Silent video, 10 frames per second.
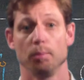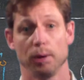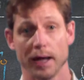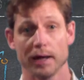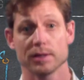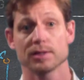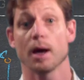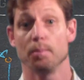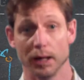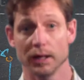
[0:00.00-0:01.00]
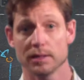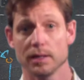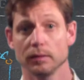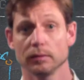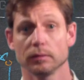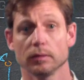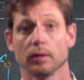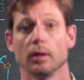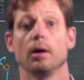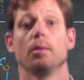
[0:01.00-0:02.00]
A player's ability
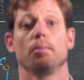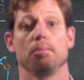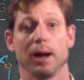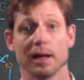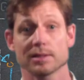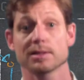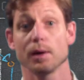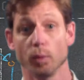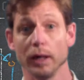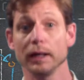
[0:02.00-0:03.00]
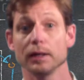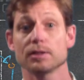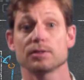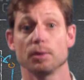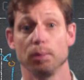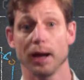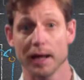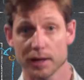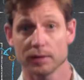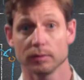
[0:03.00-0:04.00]
plus their willingness to
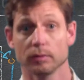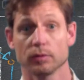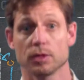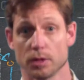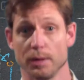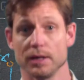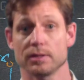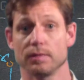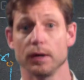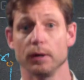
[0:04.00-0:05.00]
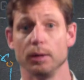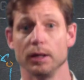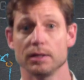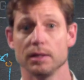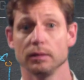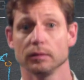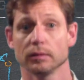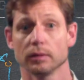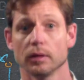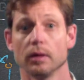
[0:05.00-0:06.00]
play to the best of their ability,
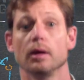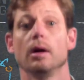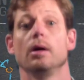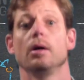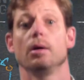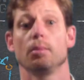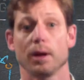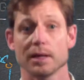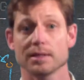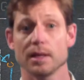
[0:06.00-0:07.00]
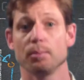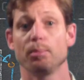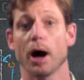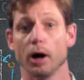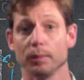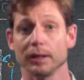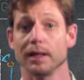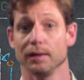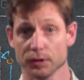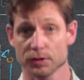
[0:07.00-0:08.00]
plus the
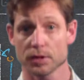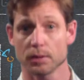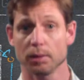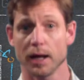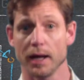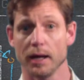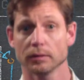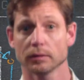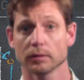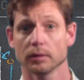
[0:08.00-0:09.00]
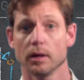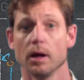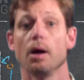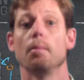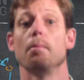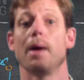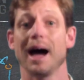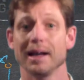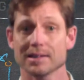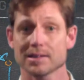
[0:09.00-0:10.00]
empowerment given to the player,
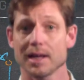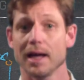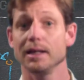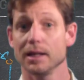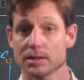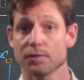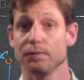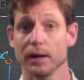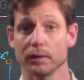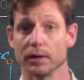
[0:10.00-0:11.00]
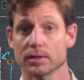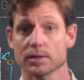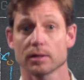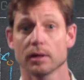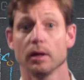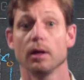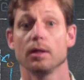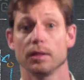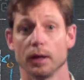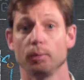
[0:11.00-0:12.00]
minus any interference
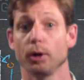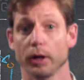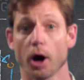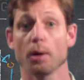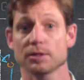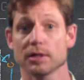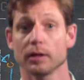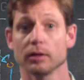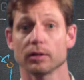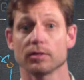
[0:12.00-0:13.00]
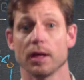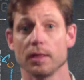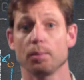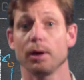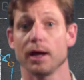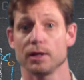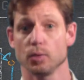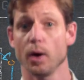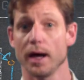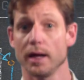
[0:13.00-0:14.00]
that are putting obstacles in the
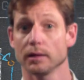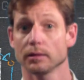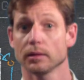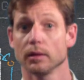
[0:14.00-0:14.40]
player's way,